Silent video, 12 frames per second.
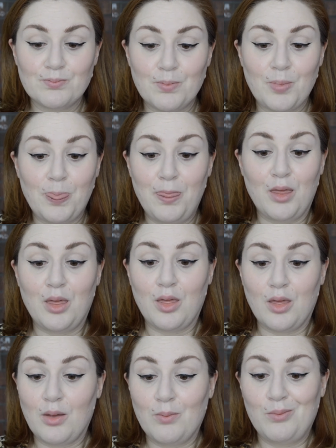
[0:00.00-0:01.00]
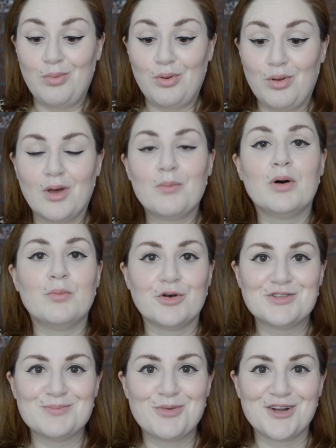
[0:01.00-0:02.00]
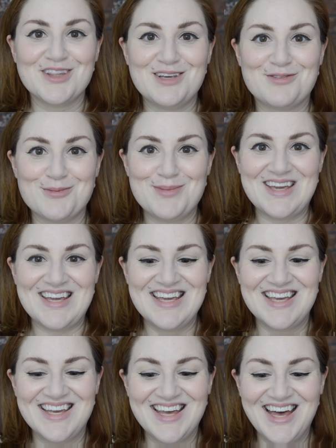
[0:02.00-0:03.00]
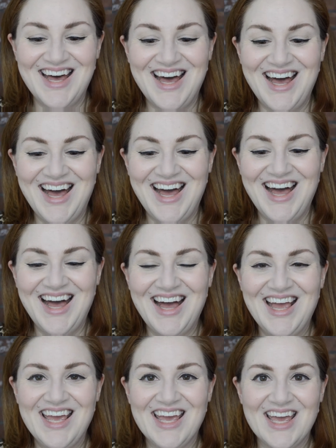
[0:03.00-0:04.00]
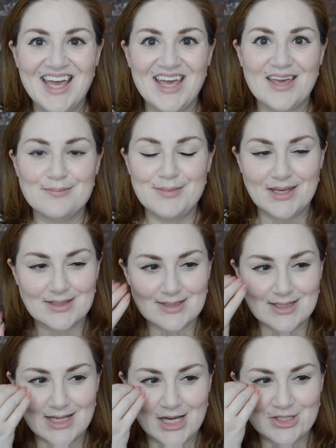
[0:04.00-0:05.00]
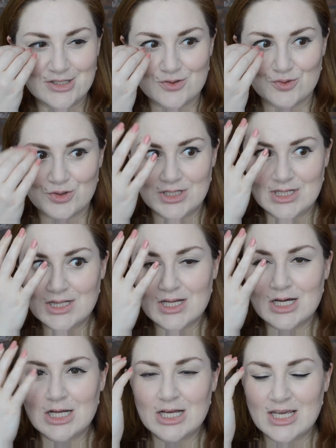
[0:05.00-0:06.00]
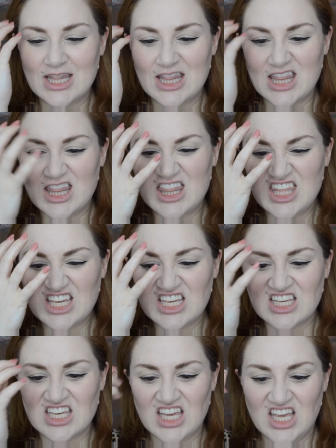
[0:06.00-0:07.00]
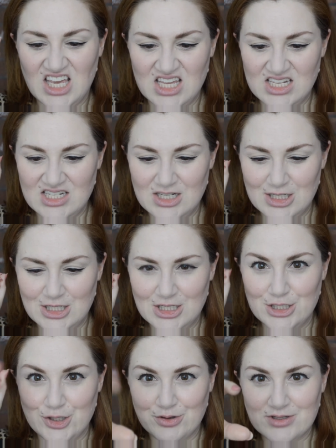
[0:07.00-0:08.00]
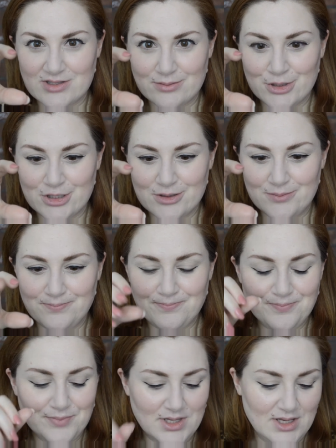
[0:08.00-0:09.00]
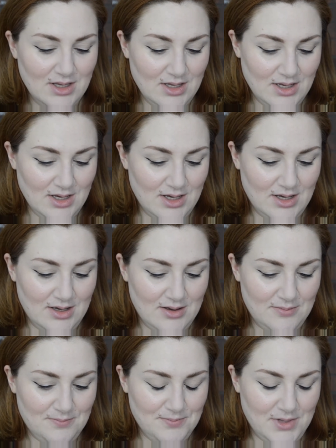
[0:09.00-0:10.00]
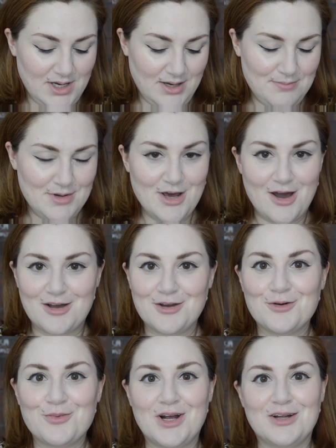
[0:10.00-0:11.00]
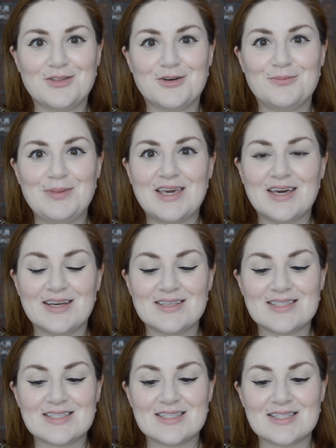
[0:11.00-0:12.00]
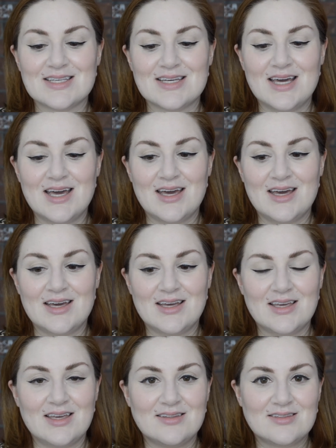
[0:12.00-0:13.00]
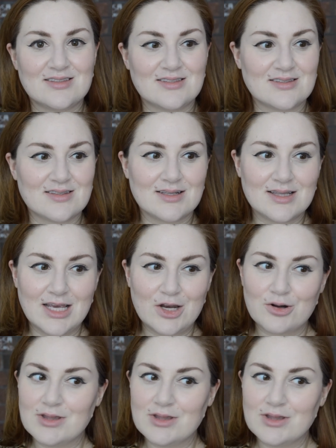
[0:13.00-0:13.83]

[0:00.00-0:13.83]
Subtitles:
But most importantly for me, it makes the lashes really long and thick and noticeable. I'm not going to wear it though because it's later in the